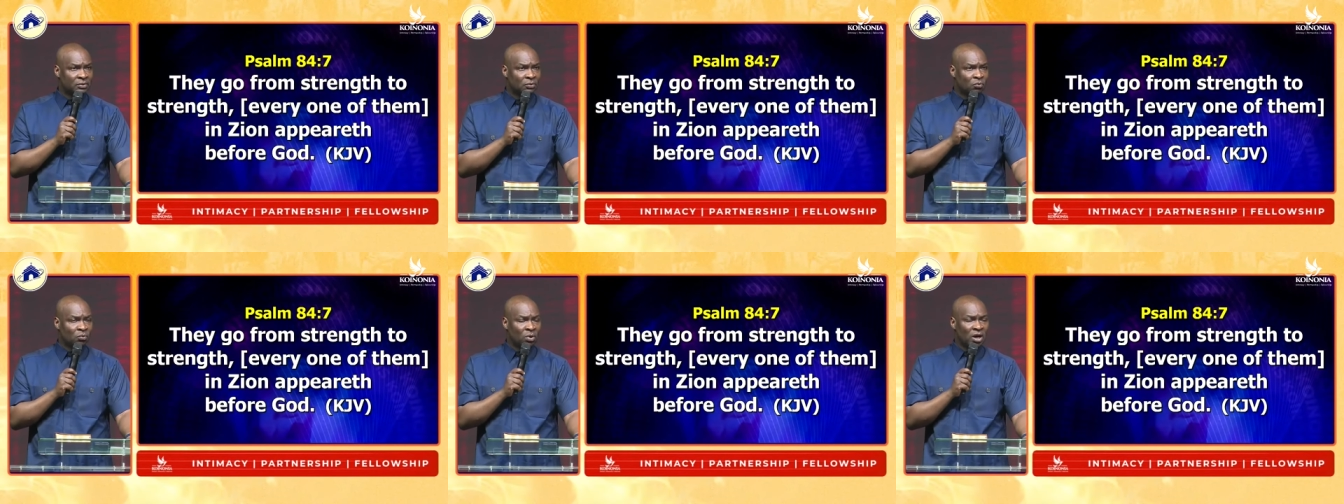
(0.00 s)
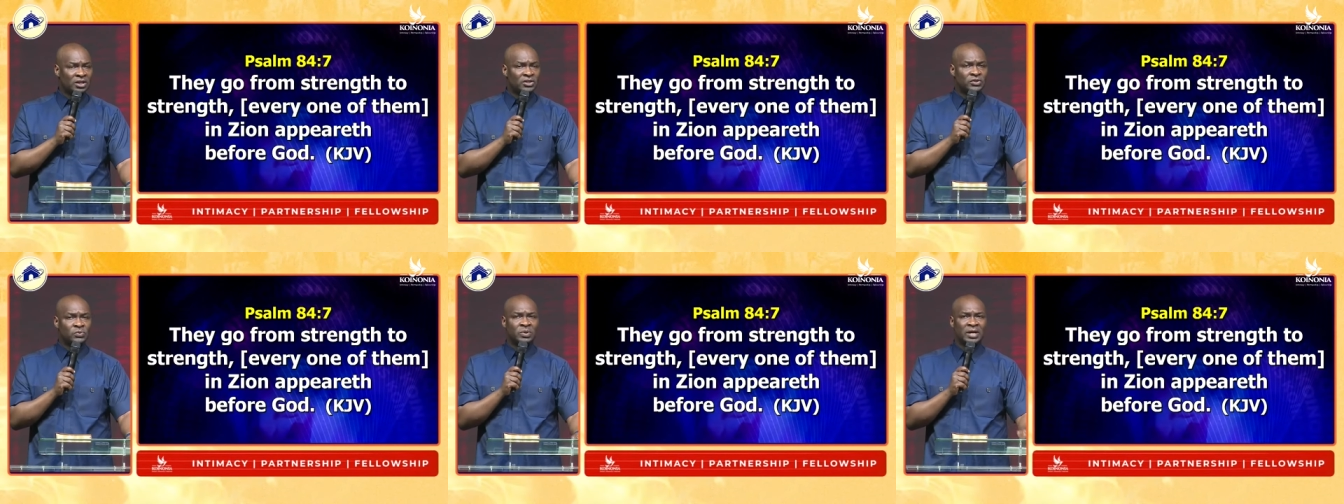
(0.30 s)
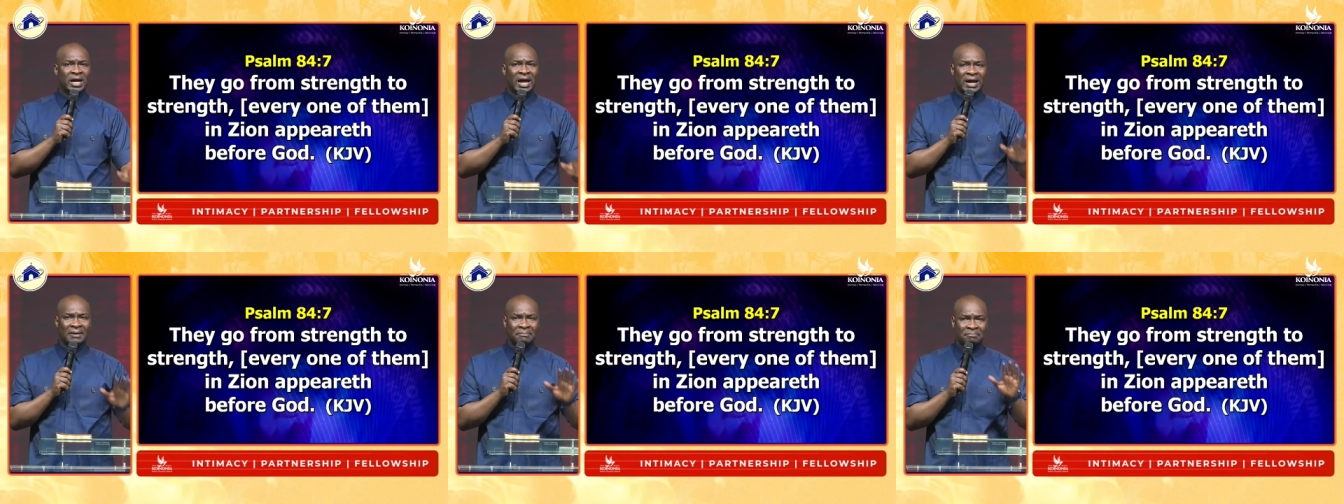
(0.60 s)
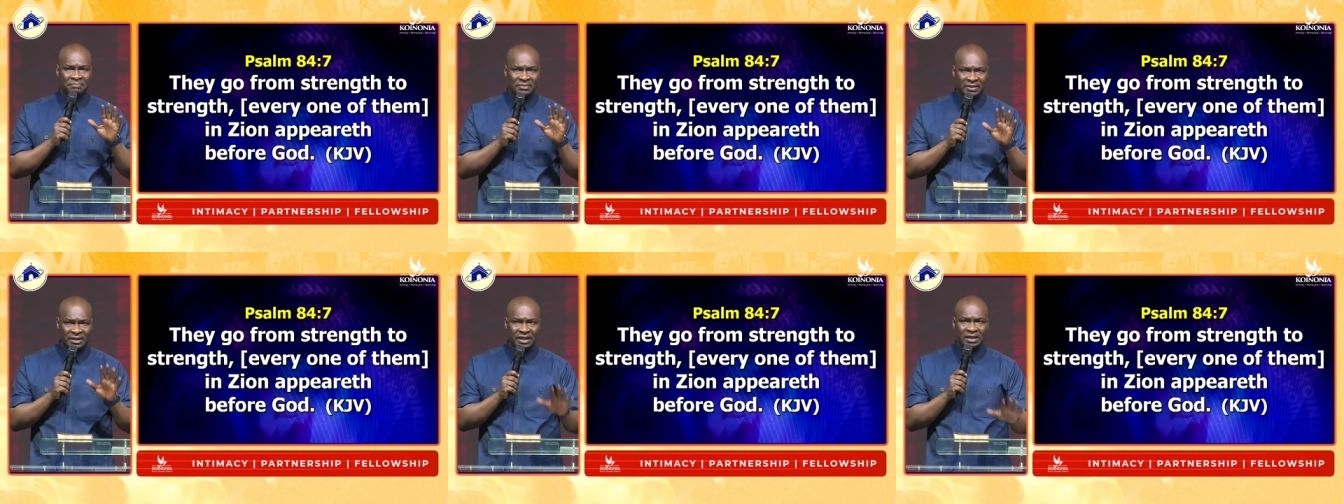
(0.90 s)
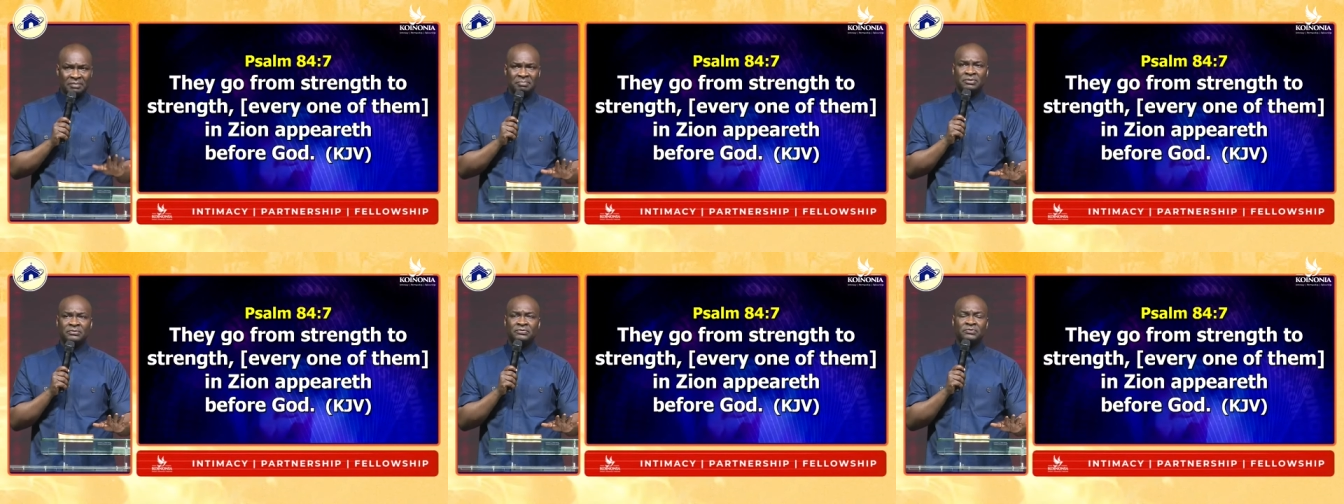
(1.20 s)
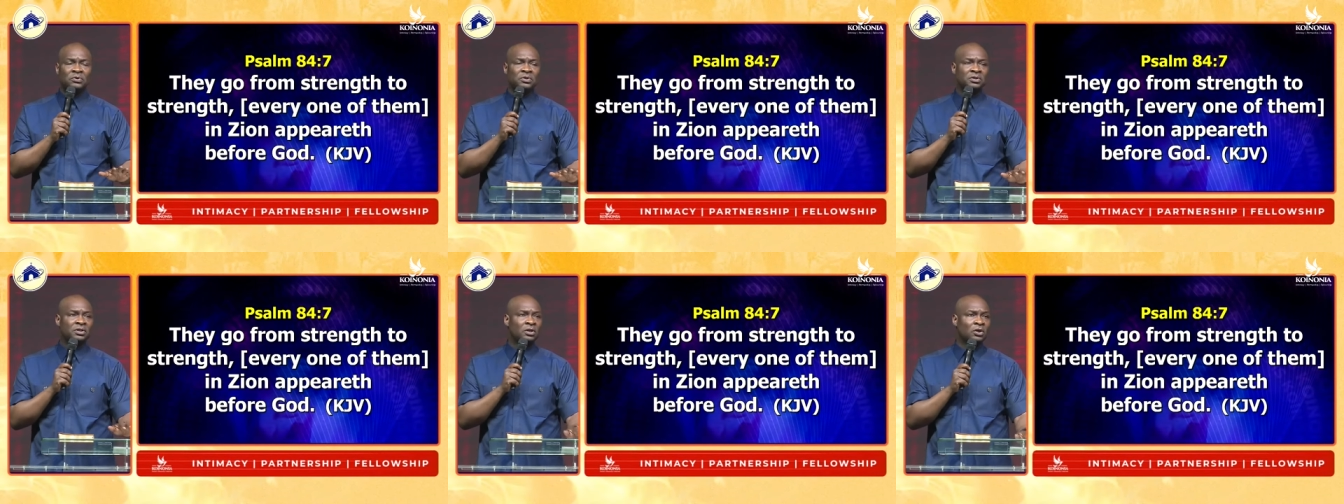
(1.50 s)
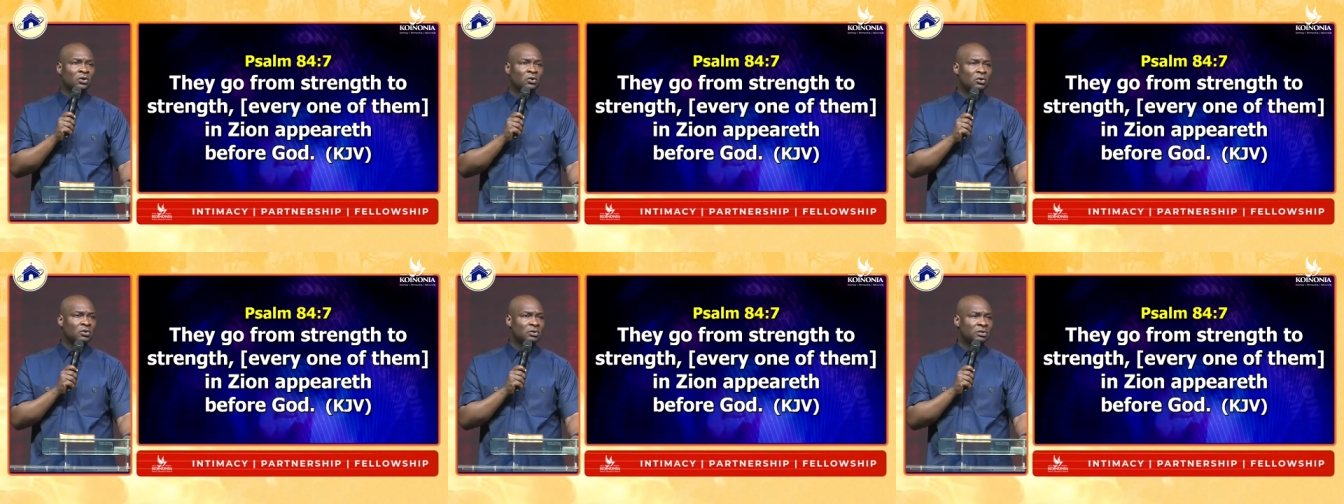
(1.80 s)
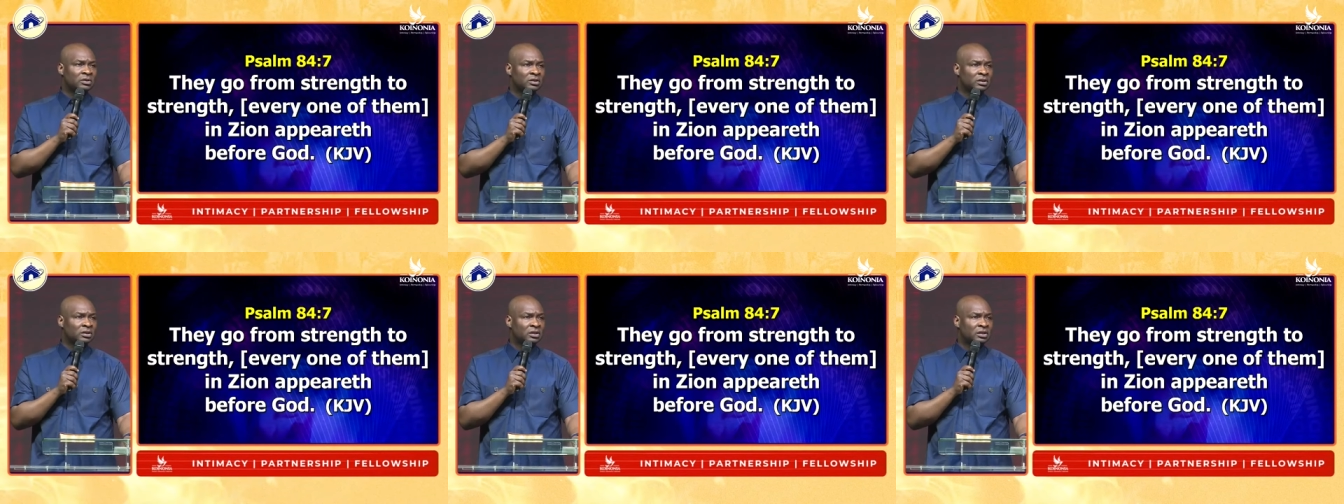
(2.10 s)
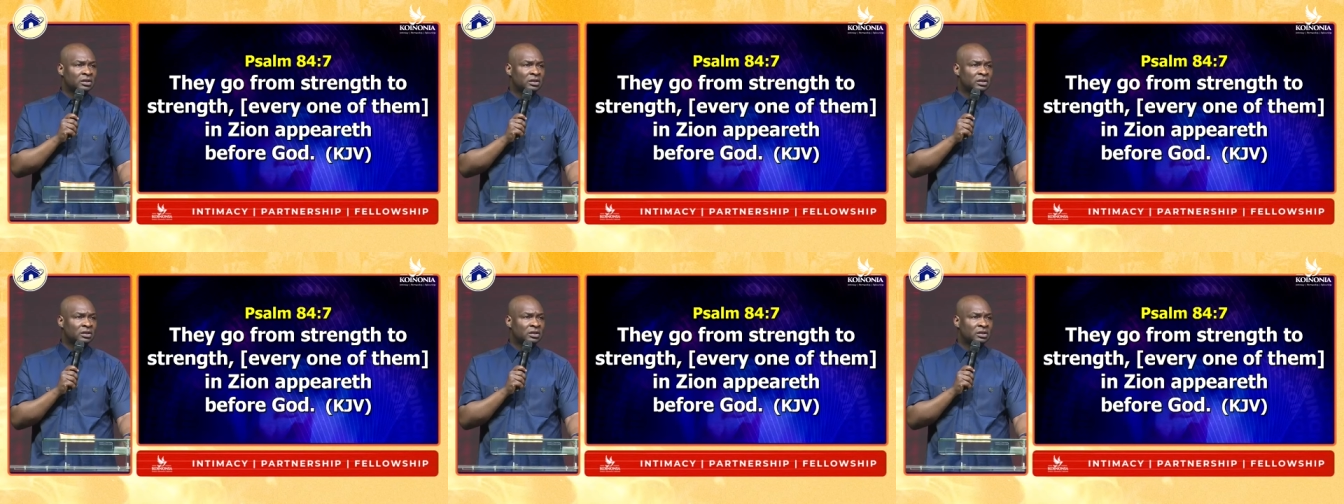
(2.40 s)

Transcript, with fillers: Once we appear before the Lord,